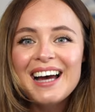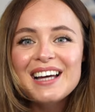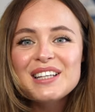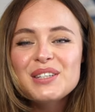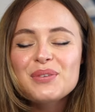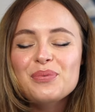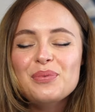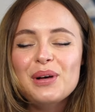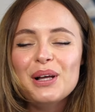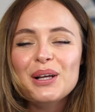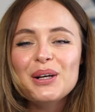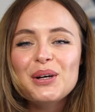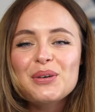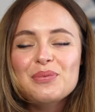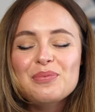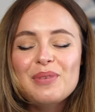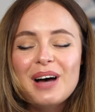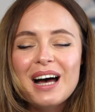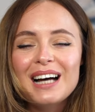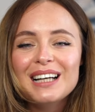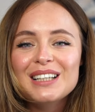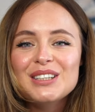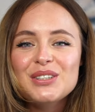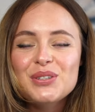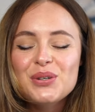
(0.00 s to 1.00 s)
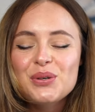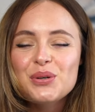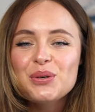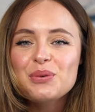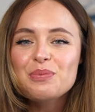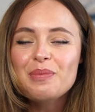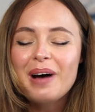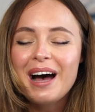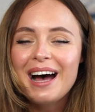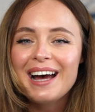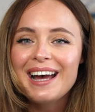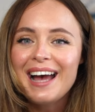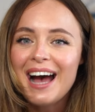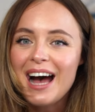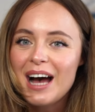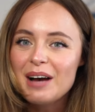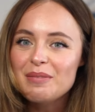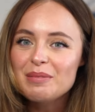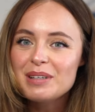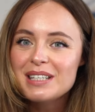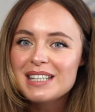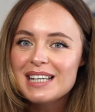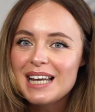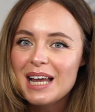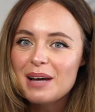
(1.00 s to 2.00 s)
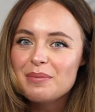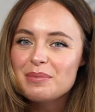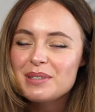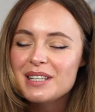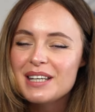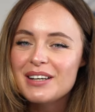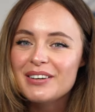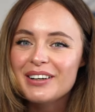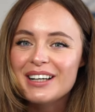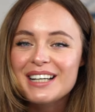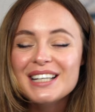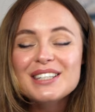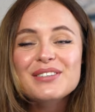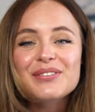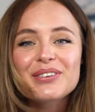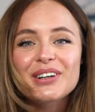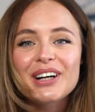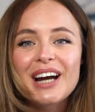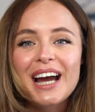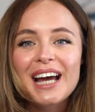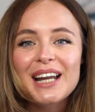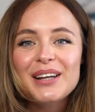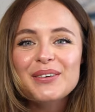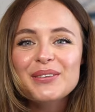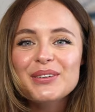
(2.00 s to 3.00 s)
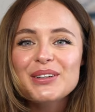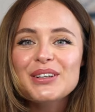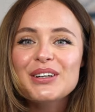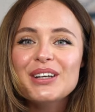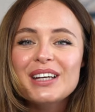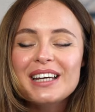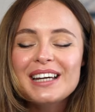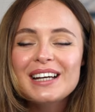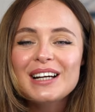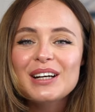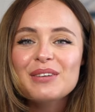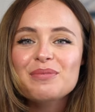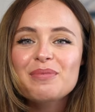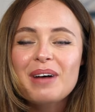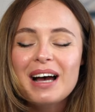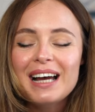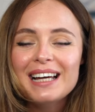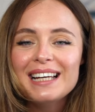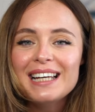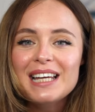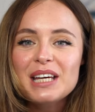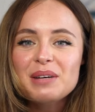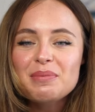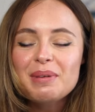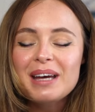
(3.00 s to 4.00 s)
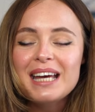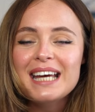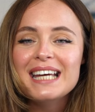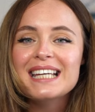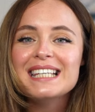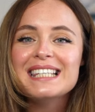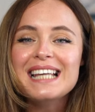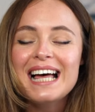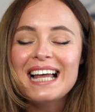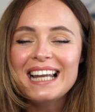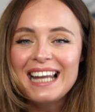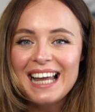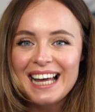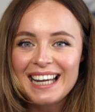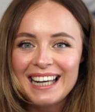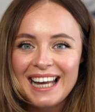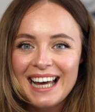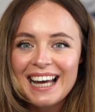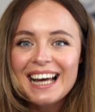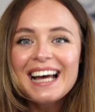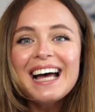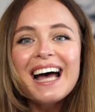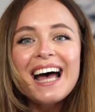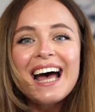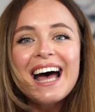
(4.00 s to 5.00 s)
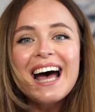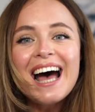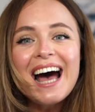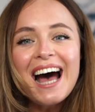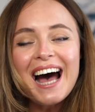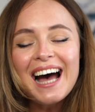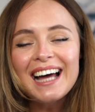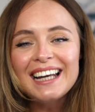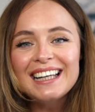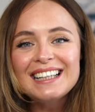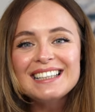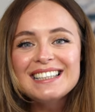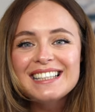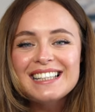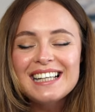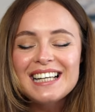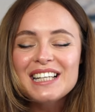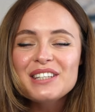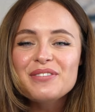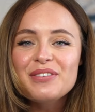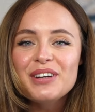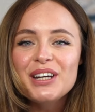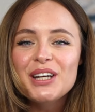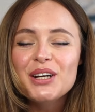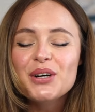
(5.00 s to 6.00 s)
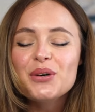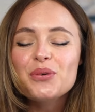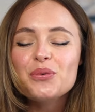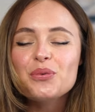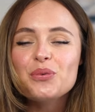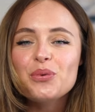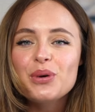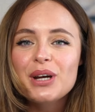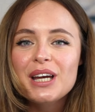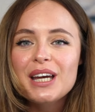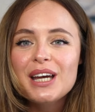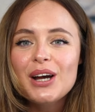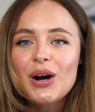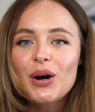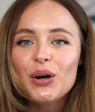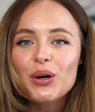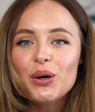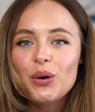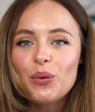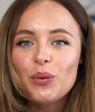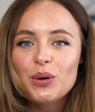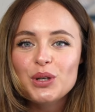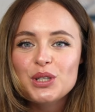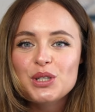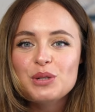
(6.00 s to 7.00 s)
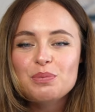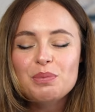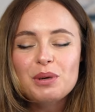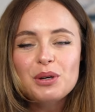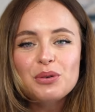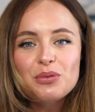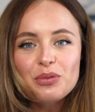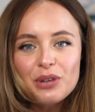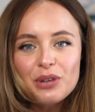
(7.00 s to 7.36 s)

guys, welcome back to my I'm a Celeb series. For anyone new here, my name is Alana and in today's video we are going to be